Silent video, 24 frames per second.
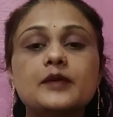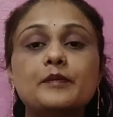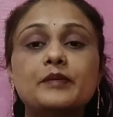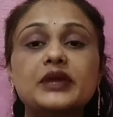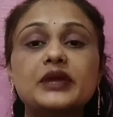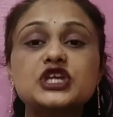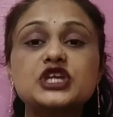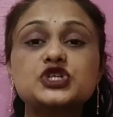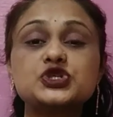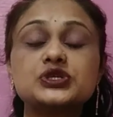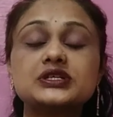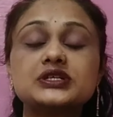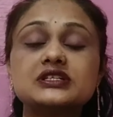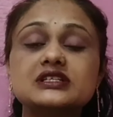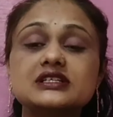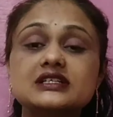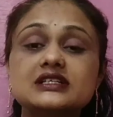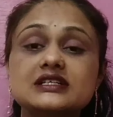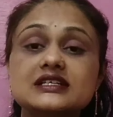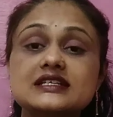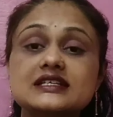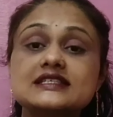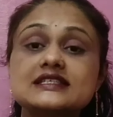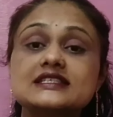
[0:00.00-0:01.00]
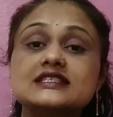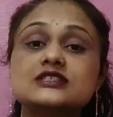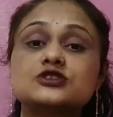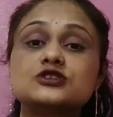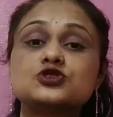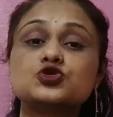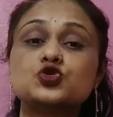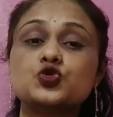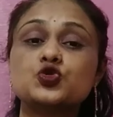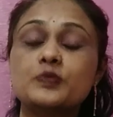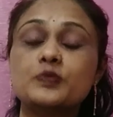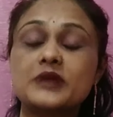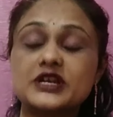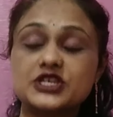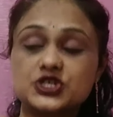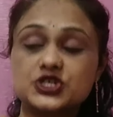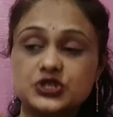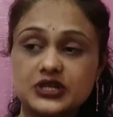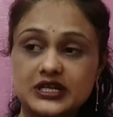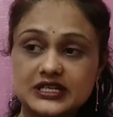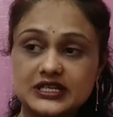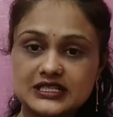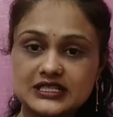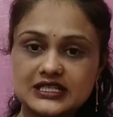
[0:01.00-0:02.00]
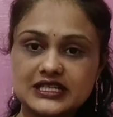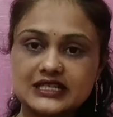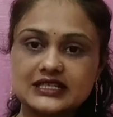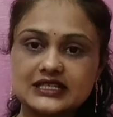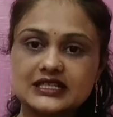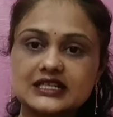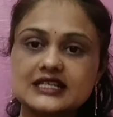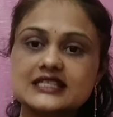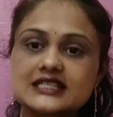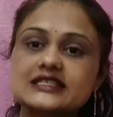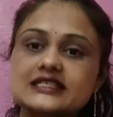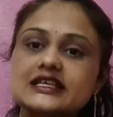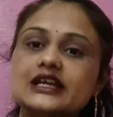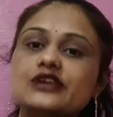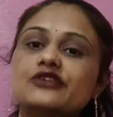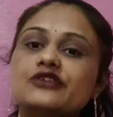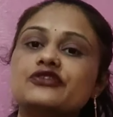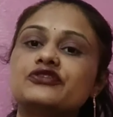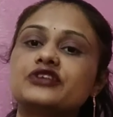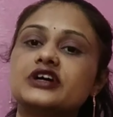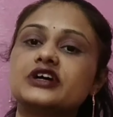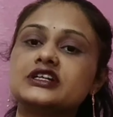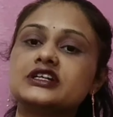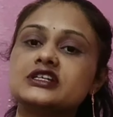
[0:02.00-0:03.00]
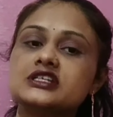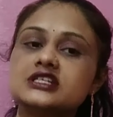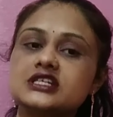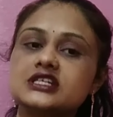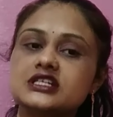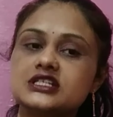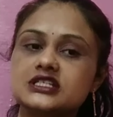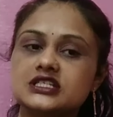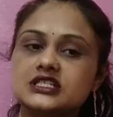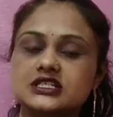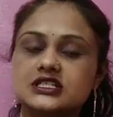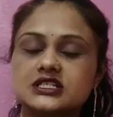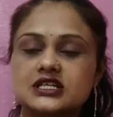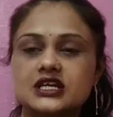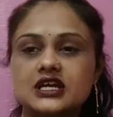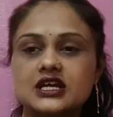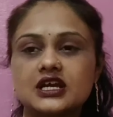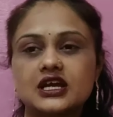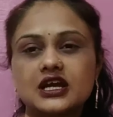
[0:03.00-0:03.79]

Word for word: Patient is too much contented, self-contented,